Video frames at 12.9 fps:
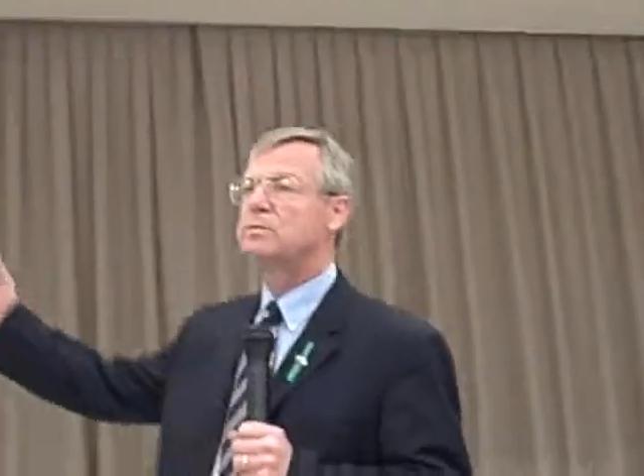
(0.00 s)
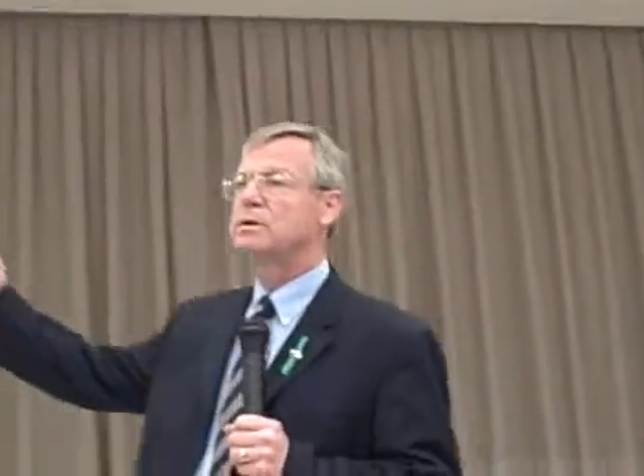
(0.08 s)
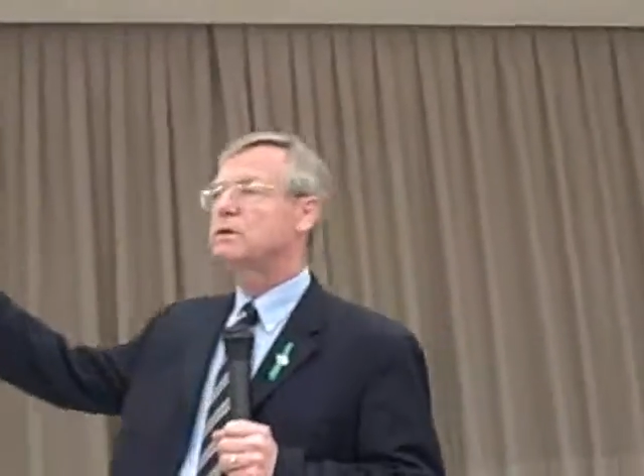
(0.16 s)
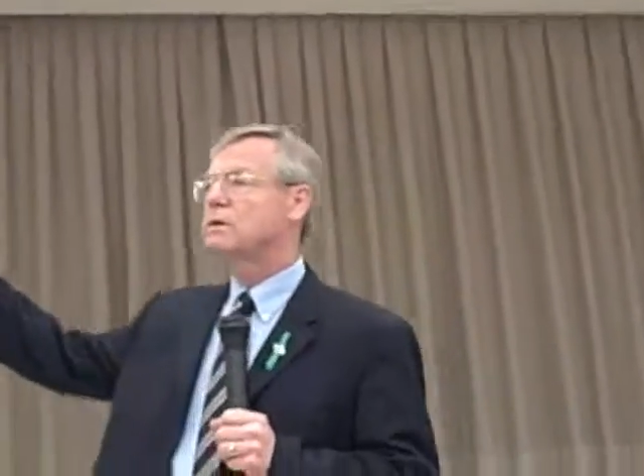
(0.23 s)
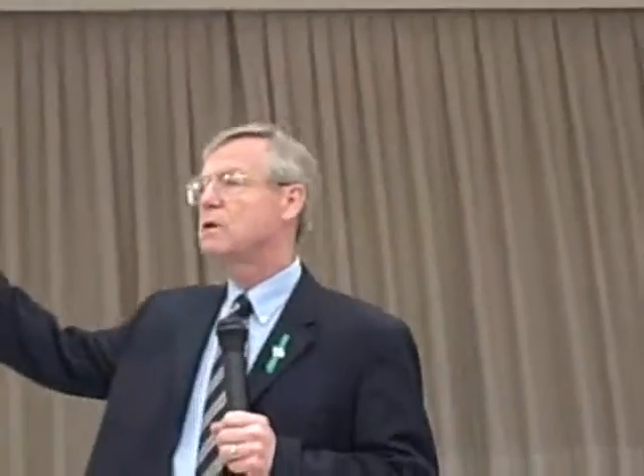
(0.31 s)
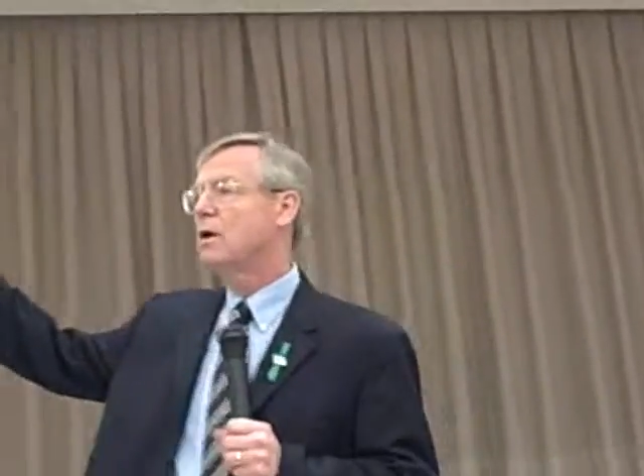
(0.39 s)
a
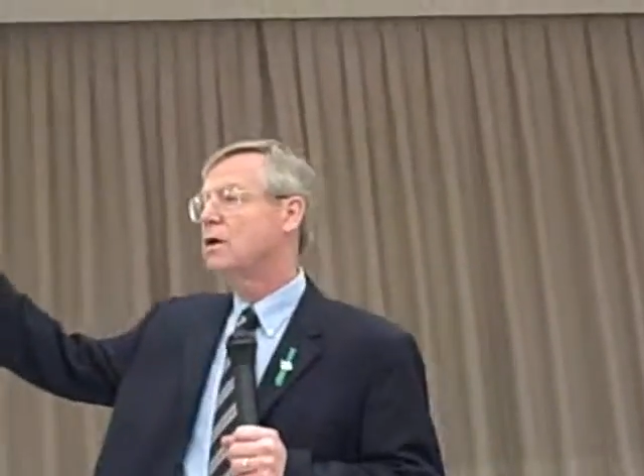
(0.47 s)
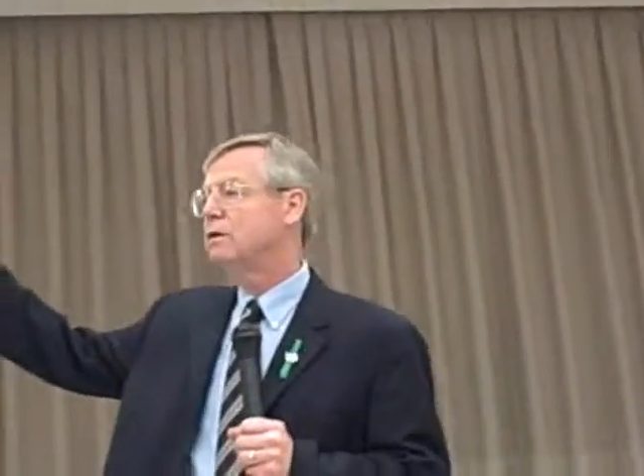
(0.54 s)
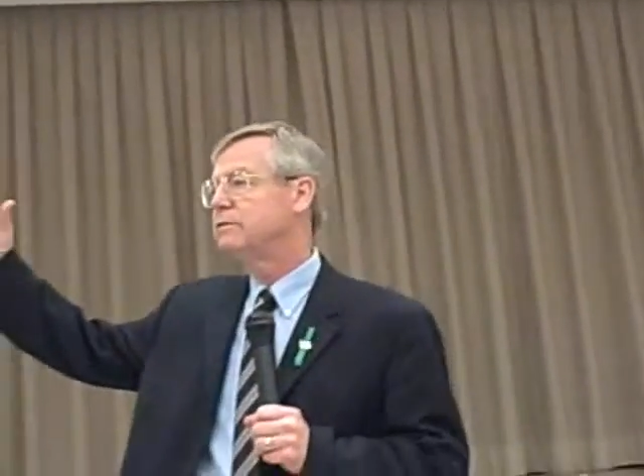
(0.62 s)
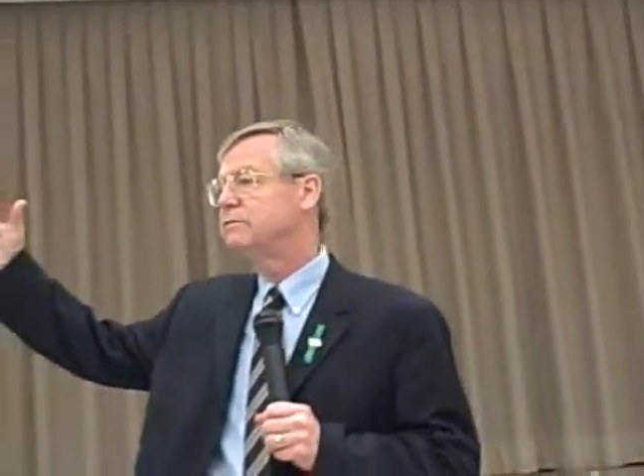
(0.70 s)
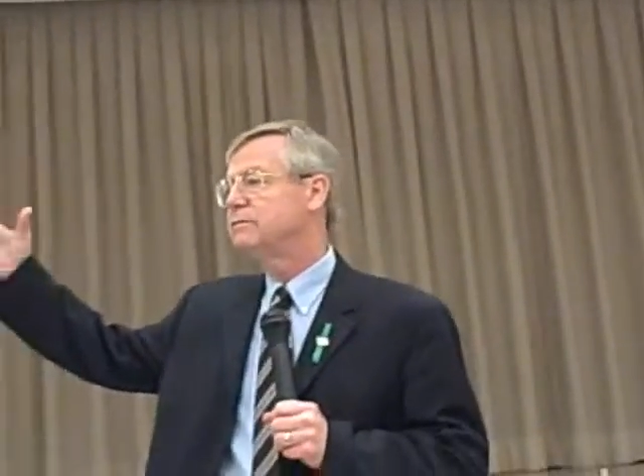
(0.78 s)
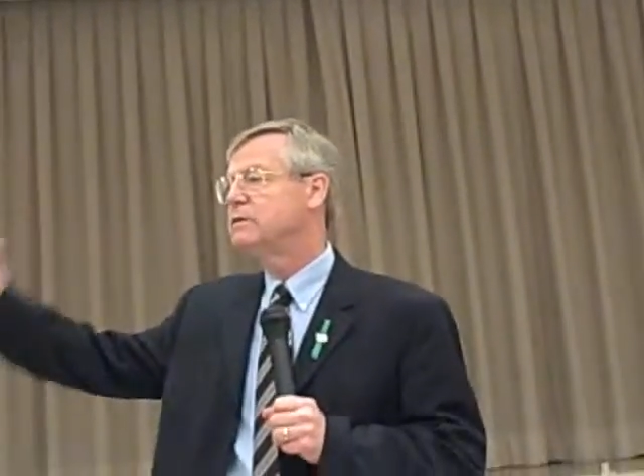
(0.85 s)
book
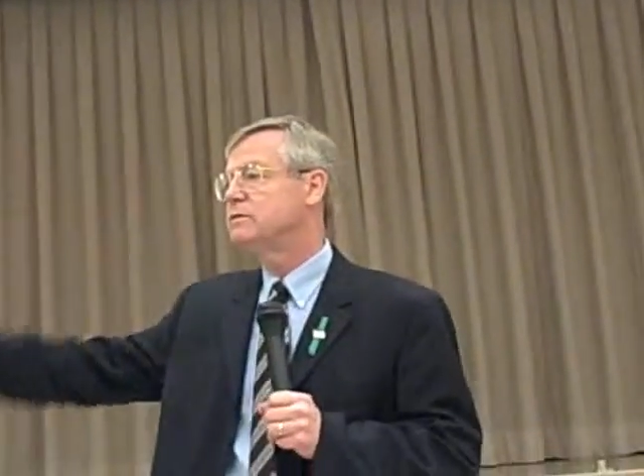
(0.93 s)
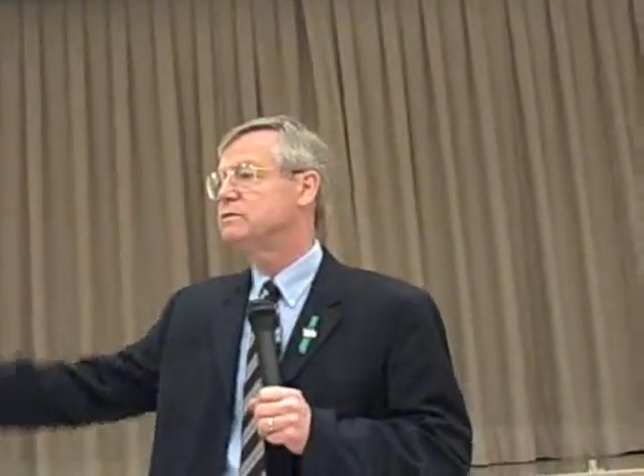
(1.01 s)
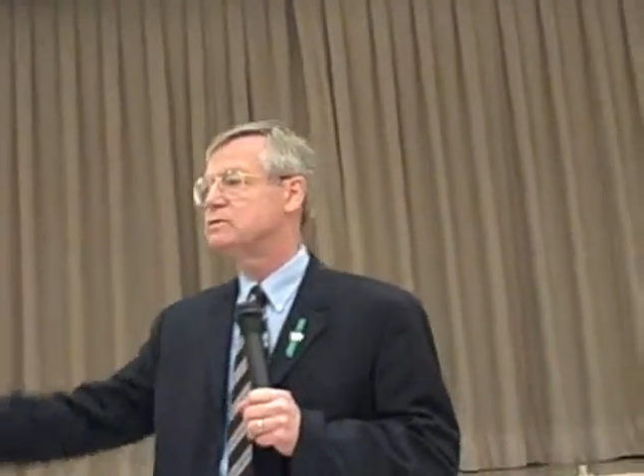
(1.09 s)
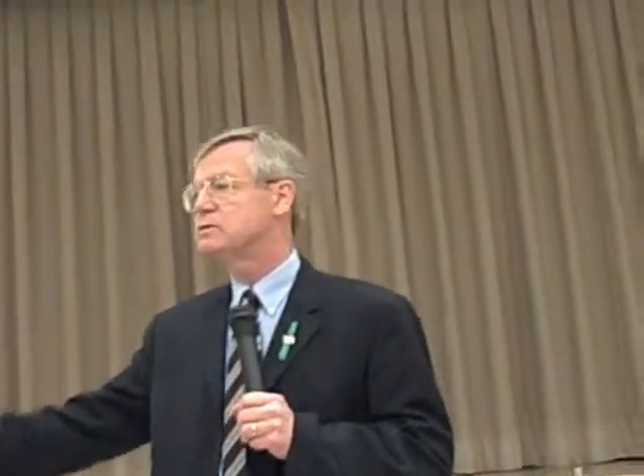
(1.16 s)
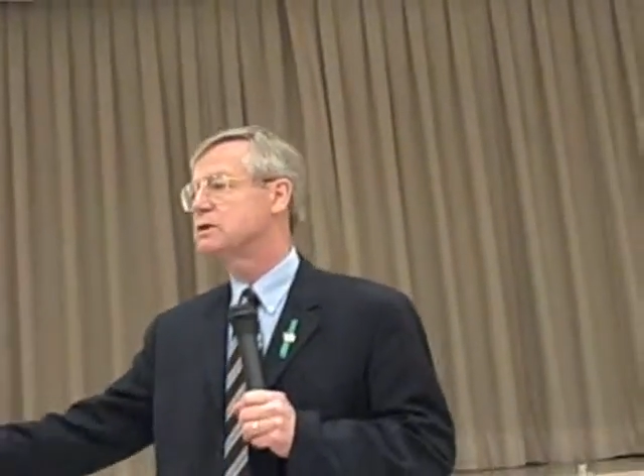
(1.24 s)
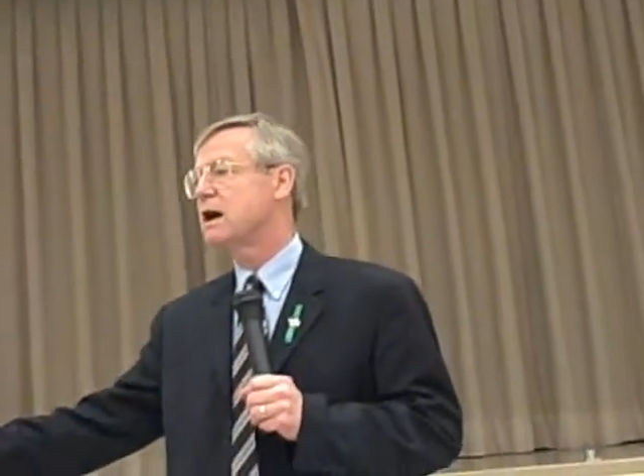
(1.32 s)
called
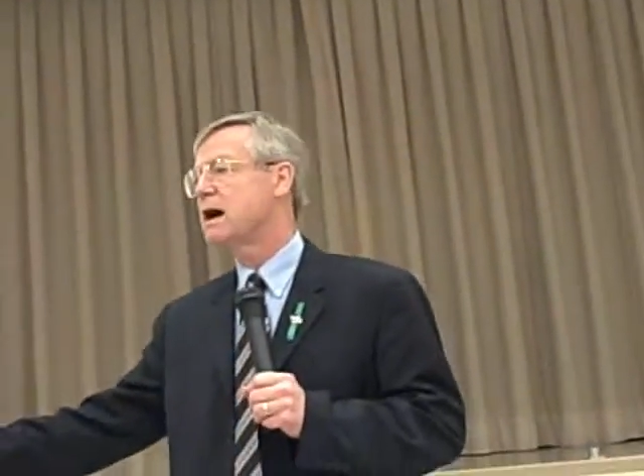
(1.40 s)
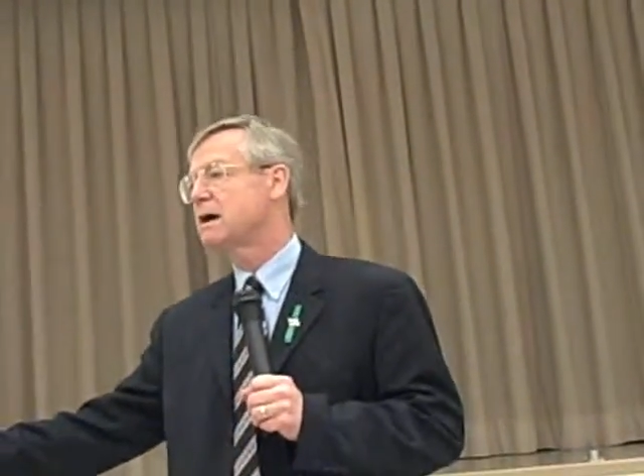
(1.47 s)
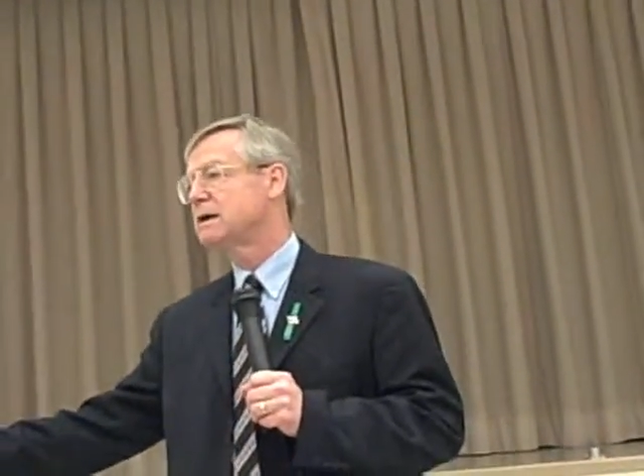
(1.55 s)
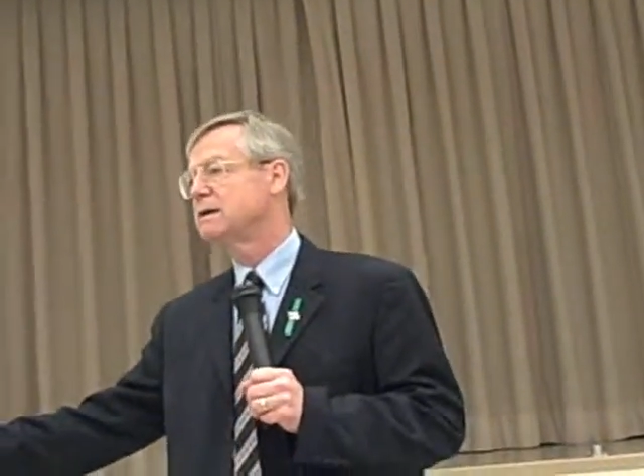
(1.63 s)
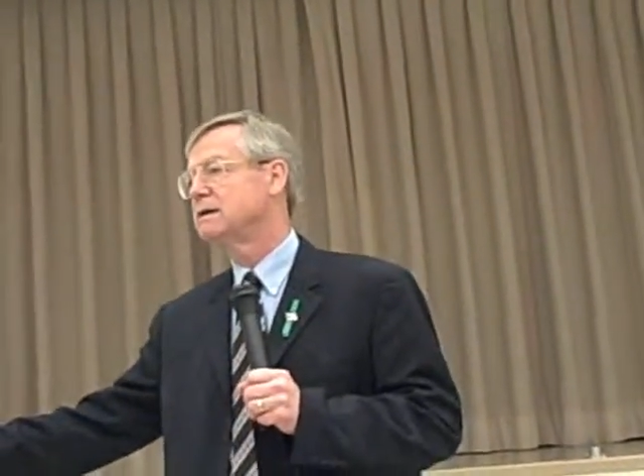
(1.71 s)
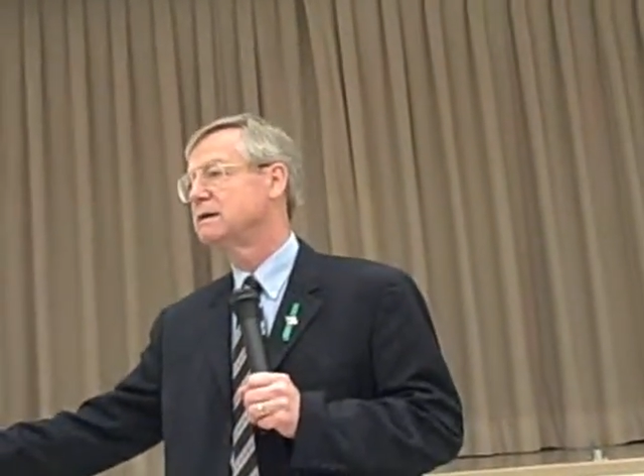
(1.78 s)
Future
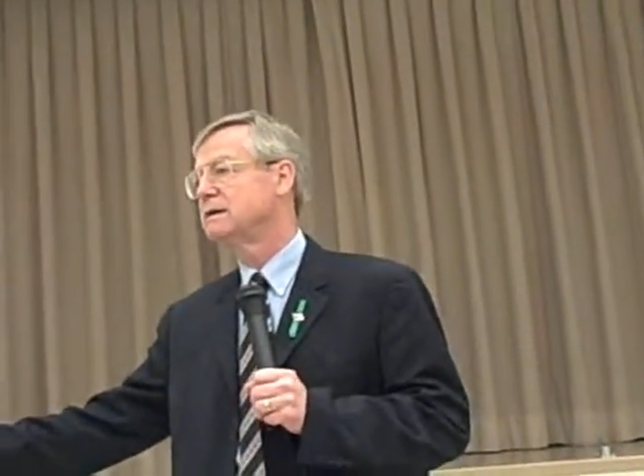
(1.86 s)
Shock.